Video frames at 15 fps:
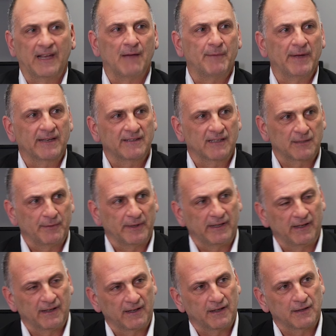capex
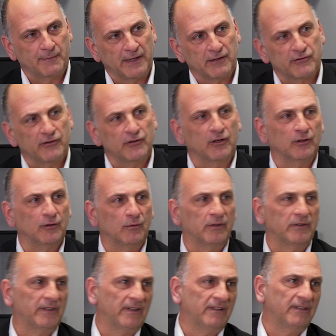exp expenditure you could do
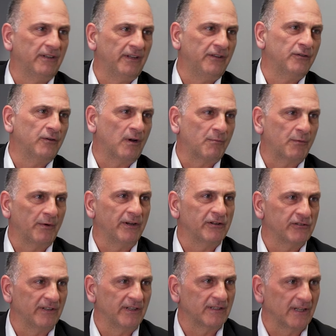it in, in your
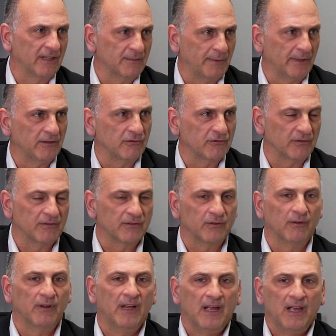operation as expenditure. So
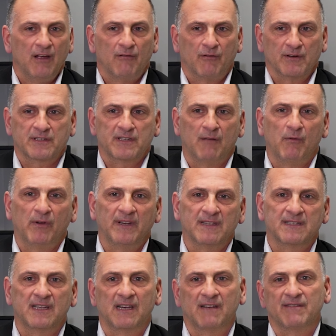mm -hmm. for someone
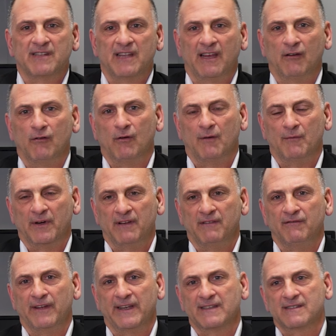instead of saying oh I'm going to
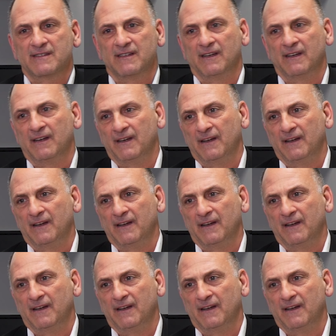invest. Uh,